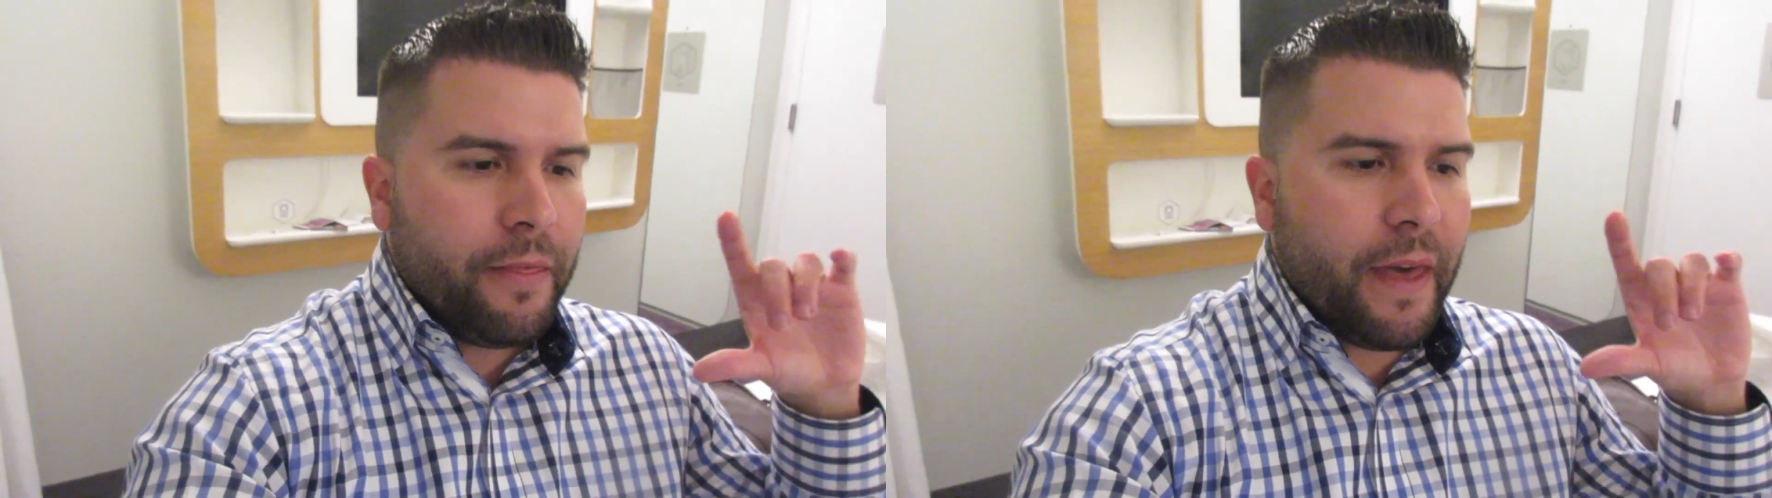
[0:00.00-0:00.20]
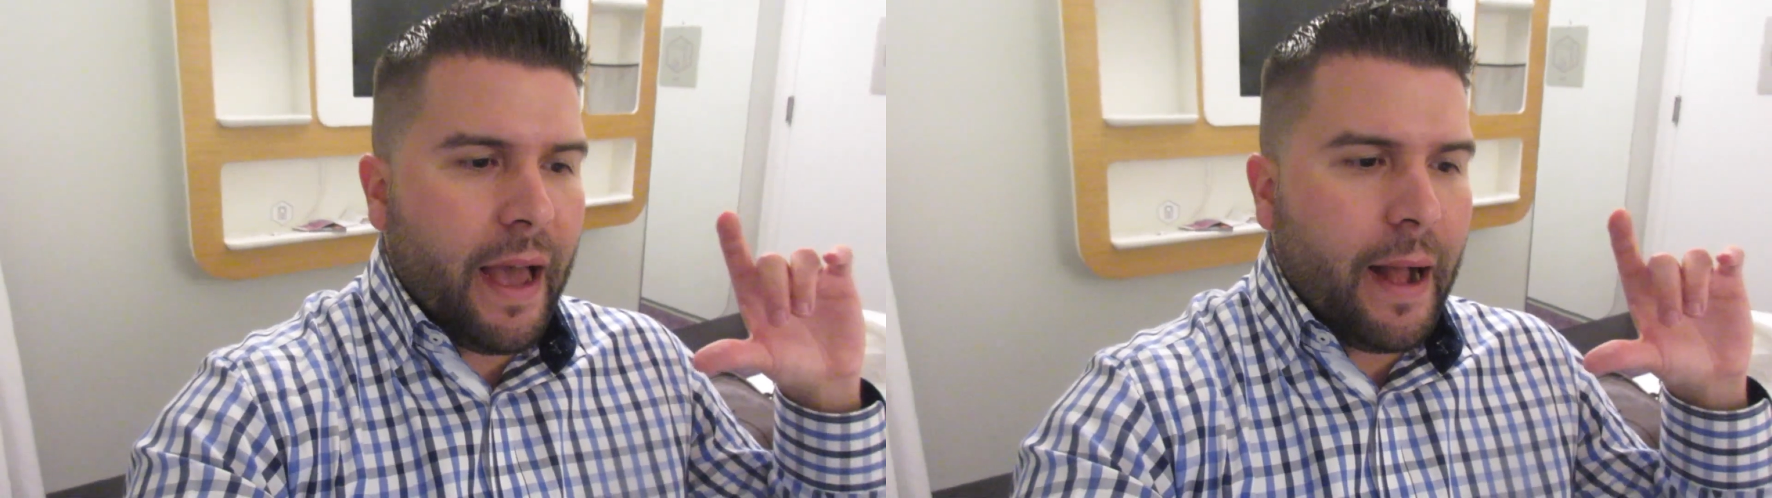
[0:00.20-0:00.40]

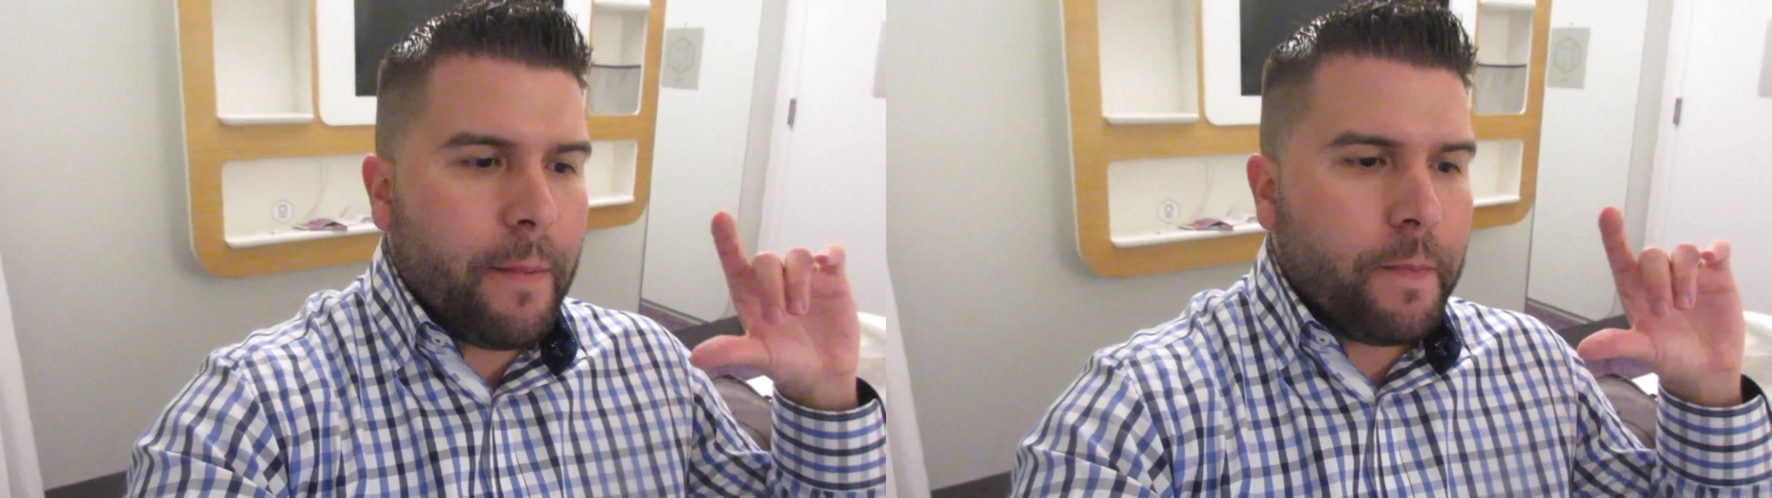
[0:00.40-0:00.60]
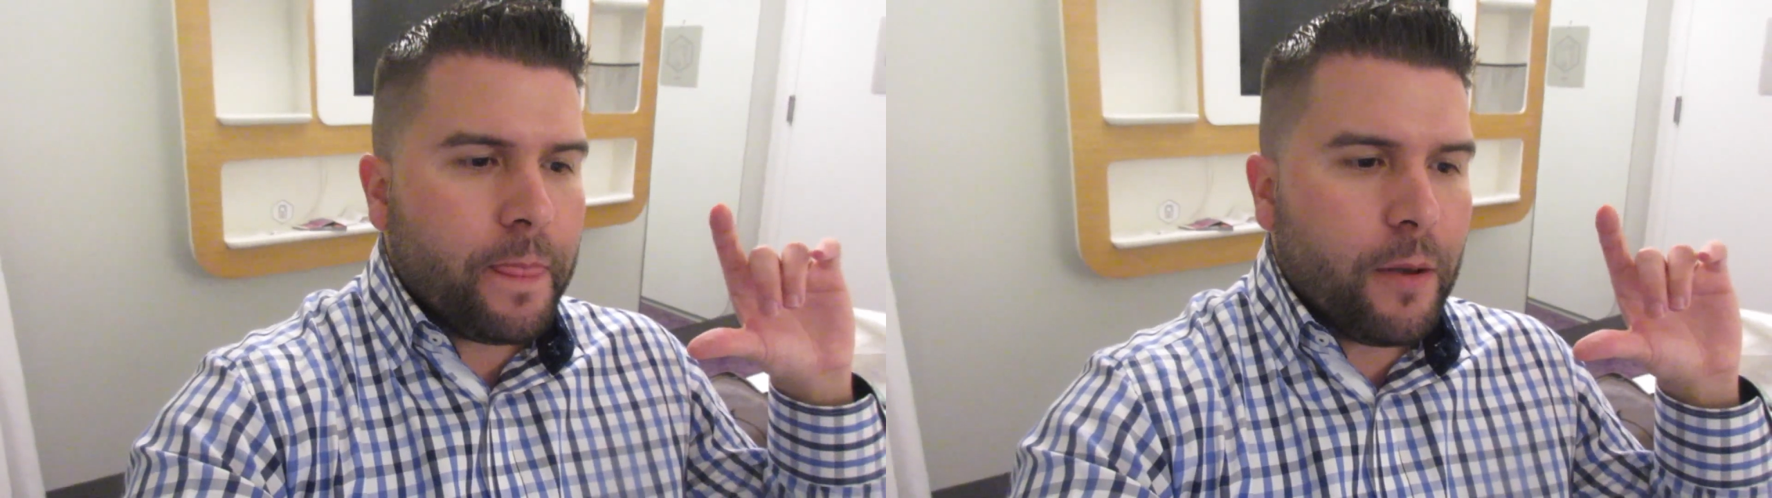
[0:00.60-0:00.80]

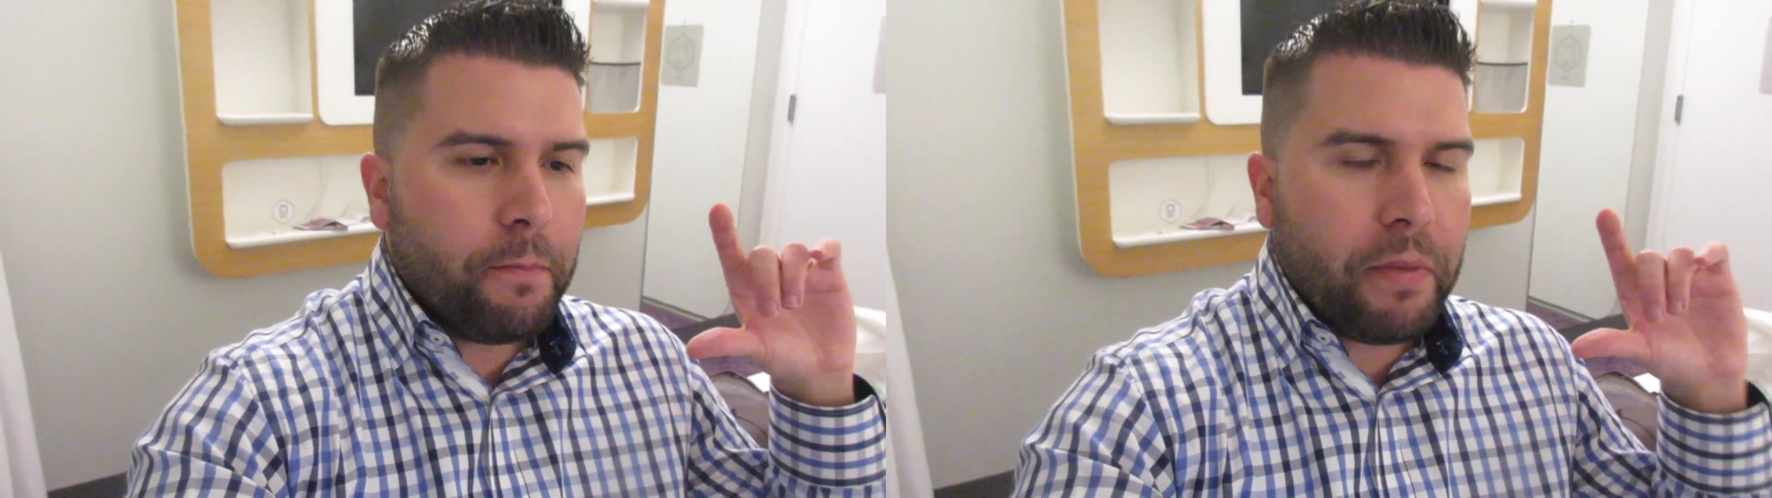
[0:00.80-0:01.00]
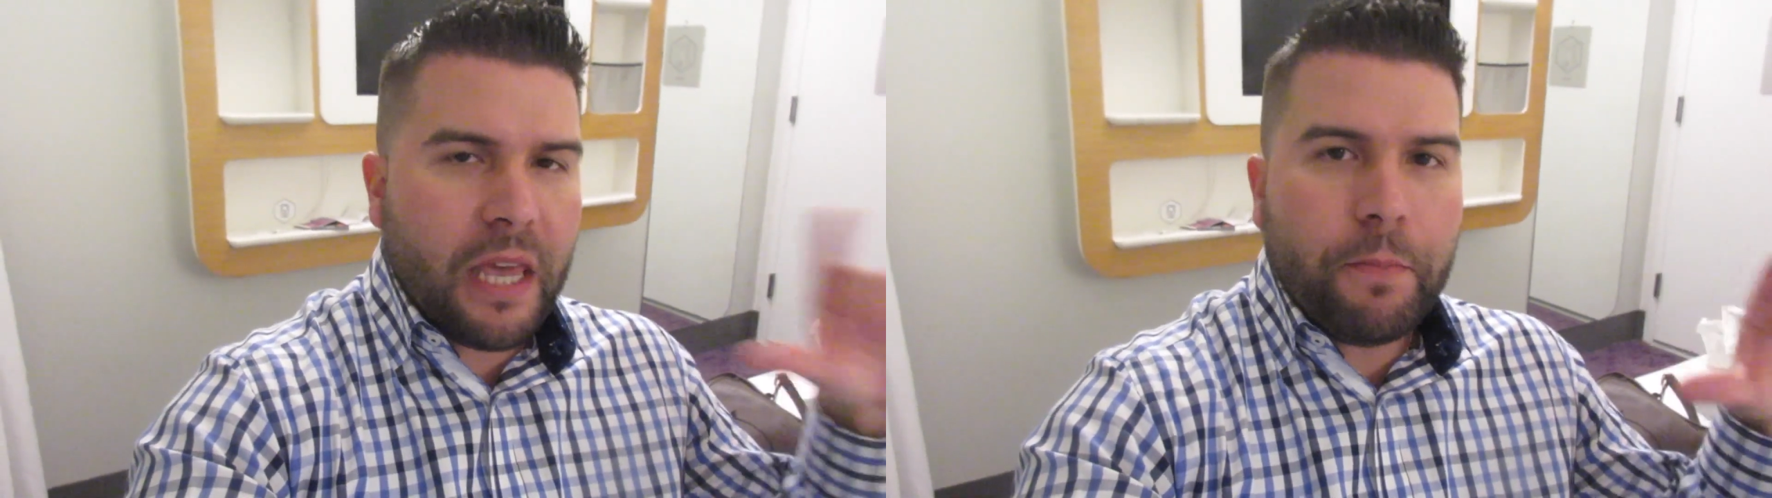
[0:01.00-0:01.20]
that
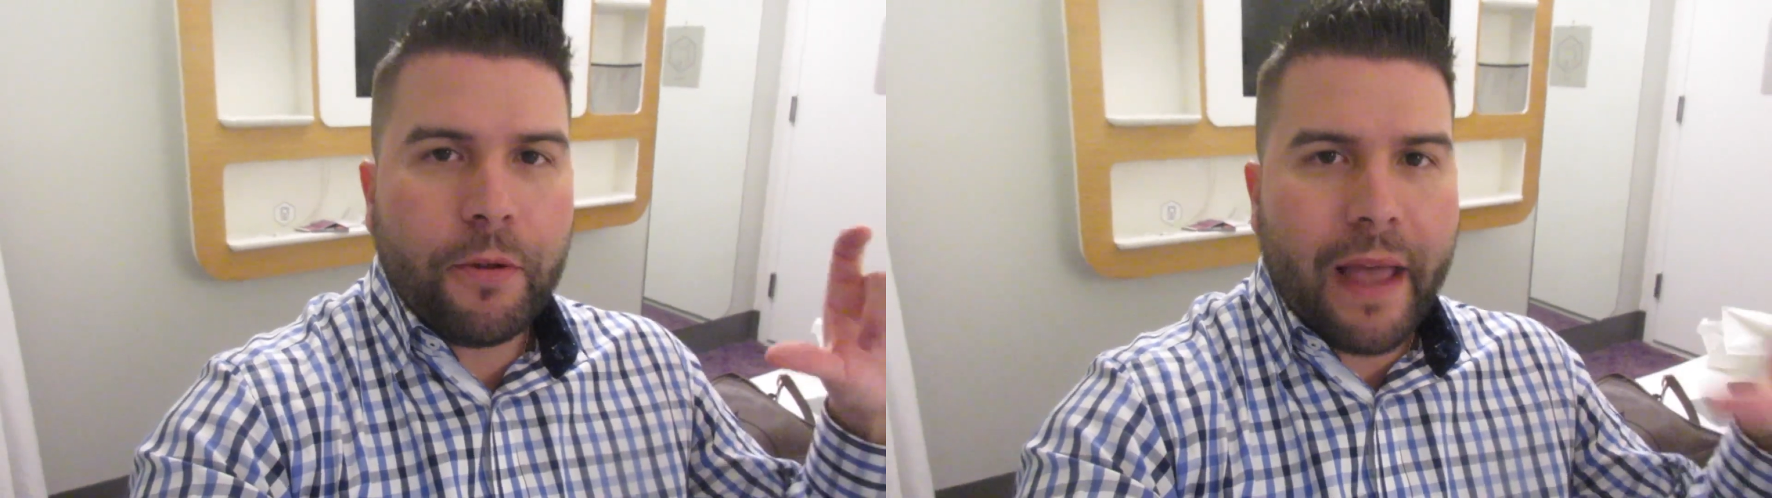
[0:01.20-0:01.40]
people